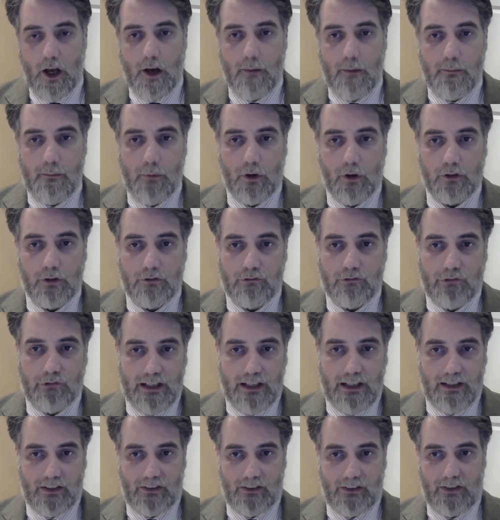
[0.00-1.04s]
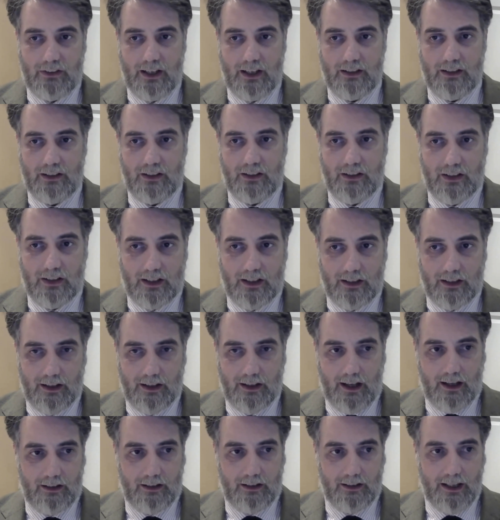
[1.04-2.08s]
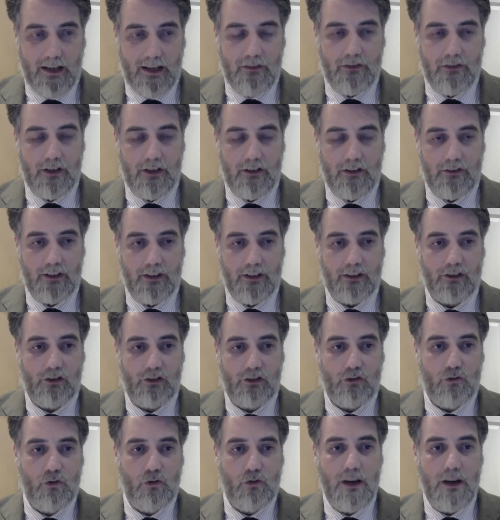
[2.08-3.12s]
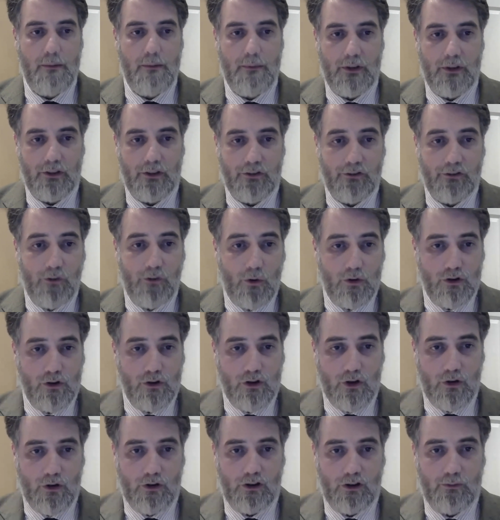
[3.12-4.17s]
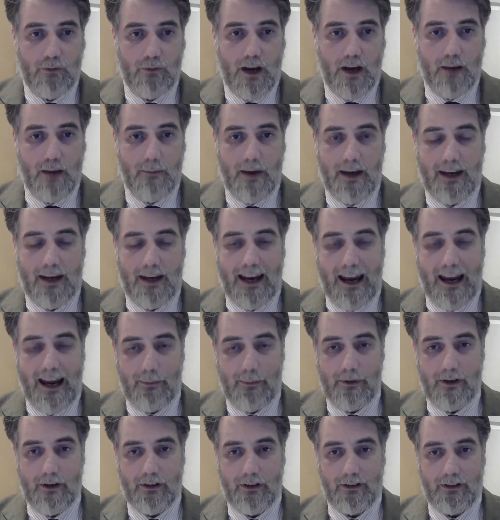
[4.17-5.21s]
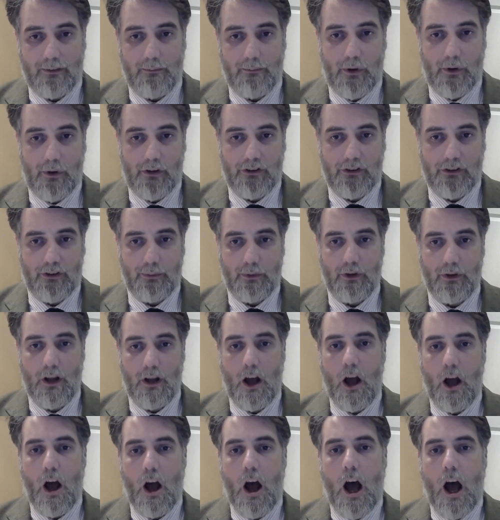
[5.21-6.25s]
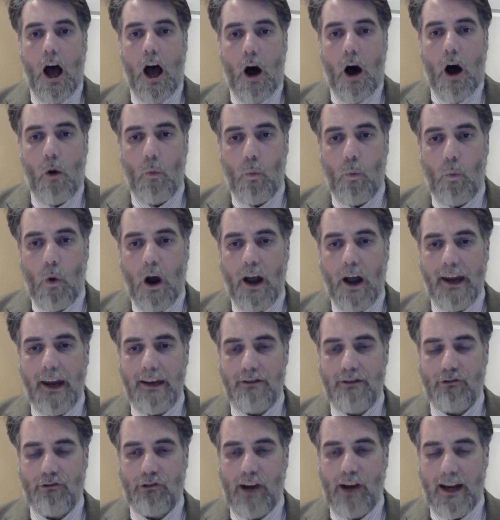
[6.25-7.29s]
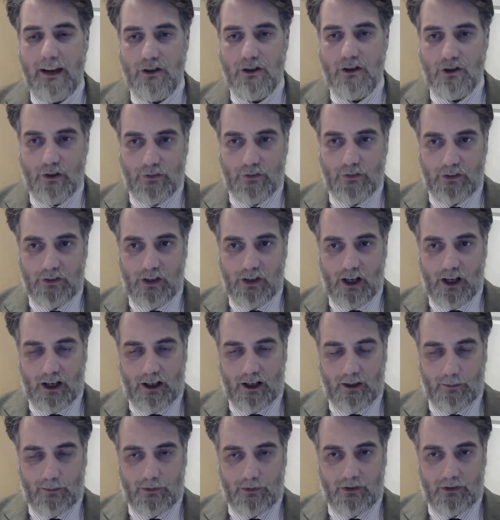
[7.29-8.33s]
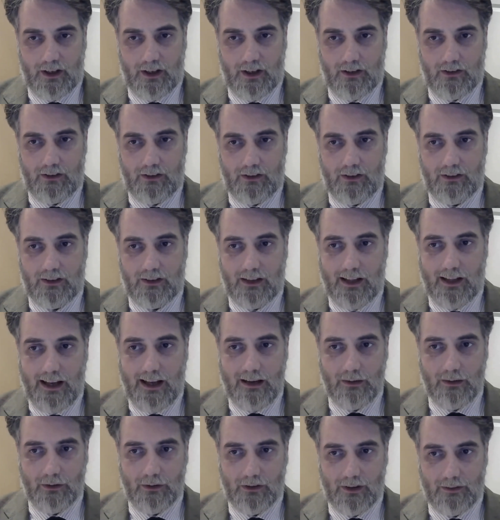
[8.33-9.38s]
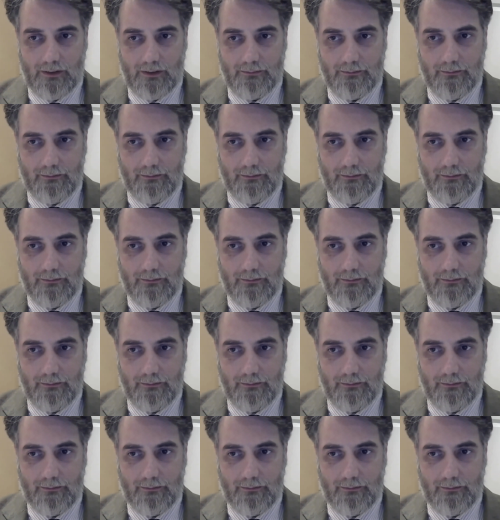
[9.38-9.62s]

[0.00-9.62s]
Modern readers tend to think that, even if extreme misfortunes may make happiness impossible, a wide range of circumstances allows it.